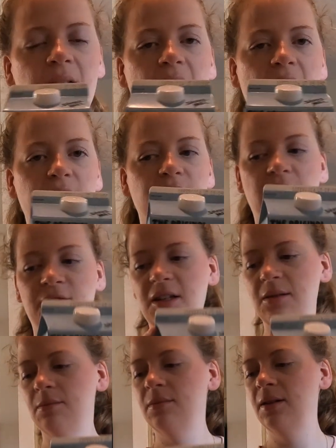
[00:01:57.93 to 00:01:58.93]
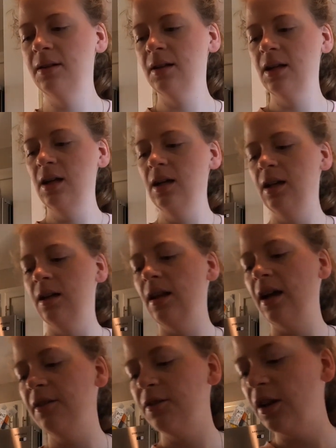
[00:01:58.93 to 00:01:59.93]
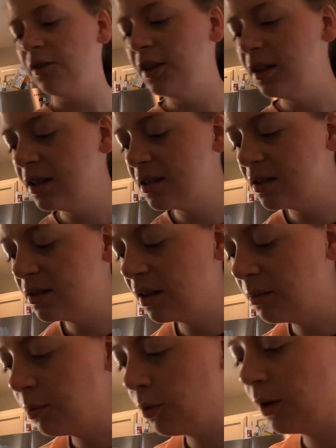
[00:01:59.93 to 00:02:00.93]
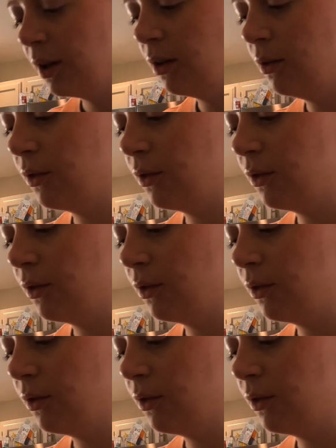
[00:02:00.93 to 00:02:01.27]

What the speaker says: light fluffy. This is done pouring